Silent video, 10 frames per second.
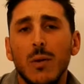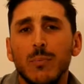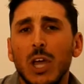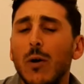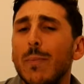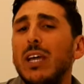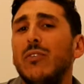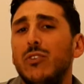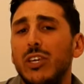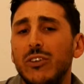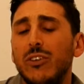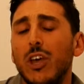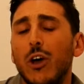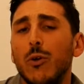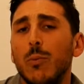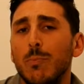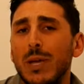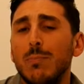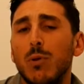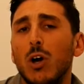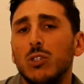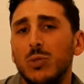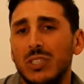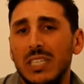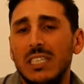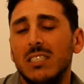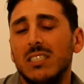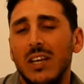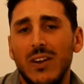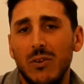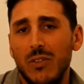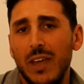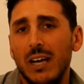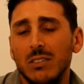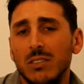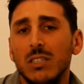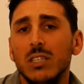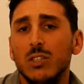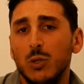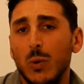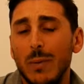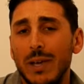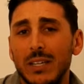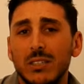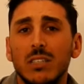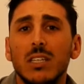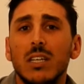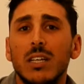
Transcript: going back a few years ago, big blocks were 700,000 square metres.